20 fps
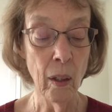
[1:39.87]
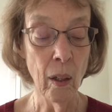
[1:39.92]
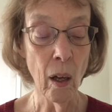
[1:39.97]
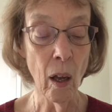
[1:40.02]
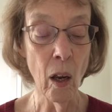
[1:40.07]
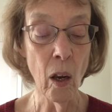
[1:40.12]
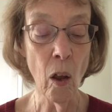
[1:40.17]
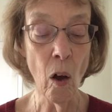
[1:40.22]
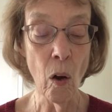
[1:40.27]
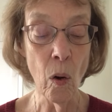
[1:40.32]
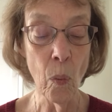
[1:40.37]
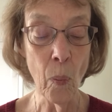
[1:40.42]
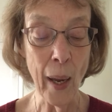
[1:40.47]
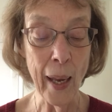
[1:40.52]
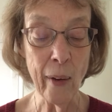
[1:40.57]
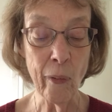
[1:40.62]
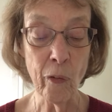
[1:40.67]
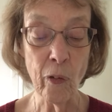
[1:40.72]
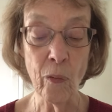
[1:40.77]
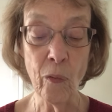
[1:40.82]
a long
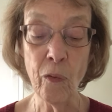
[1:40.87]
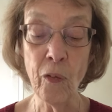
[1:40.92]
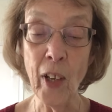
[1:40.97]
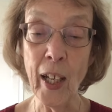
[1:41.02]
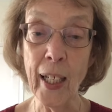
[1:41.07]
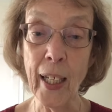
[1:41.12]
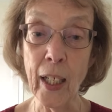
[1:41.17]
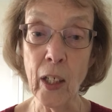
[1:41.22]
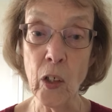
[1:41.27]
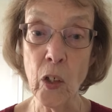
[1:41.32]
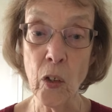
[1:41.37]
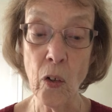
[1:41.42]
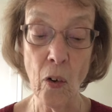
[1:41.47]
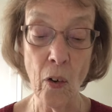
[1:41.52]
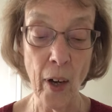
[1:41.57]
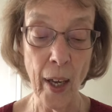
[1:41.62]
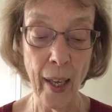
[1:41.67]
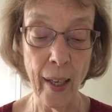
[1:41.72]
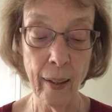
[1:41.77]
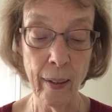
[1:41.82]
way from feeling
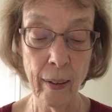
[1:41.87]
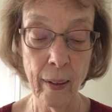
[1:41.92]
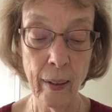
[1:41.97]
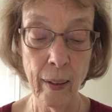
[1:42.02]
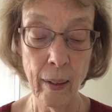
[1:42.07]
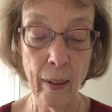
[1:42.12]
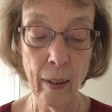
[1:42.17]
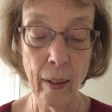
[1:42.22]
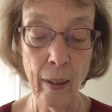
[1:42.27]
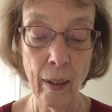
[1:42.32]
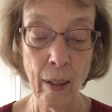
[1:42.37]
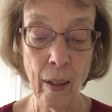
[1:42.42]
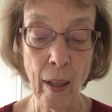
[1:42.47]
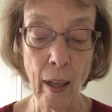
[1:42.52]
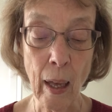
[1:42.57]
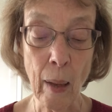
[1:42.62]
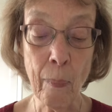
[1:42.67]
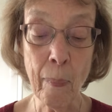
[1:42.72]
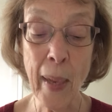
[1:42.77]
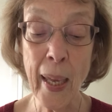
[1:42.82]
joy.
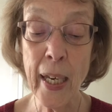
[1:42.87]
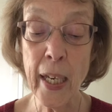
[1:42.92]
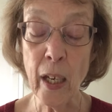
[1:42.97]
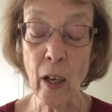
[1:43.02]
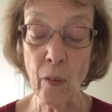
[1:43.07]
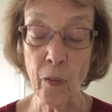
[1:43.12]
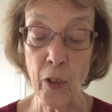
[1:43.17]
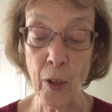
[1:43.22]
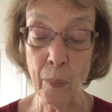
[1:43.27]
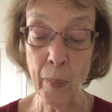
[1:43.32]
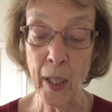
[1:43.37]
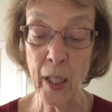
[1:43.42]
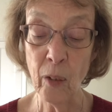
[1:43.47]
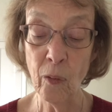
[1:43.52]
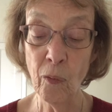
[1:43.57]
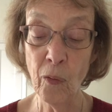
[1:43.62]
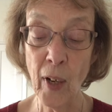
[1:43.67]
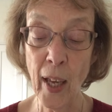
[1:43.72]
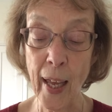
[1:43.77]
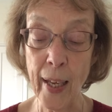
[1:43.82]
And many of them had
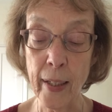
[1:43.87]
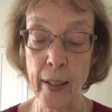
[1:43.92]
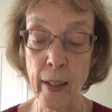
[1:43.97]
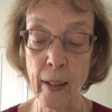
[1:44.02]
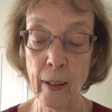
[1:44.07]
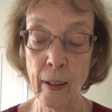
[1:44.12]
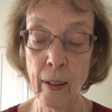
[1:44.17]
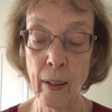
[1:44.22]
fled.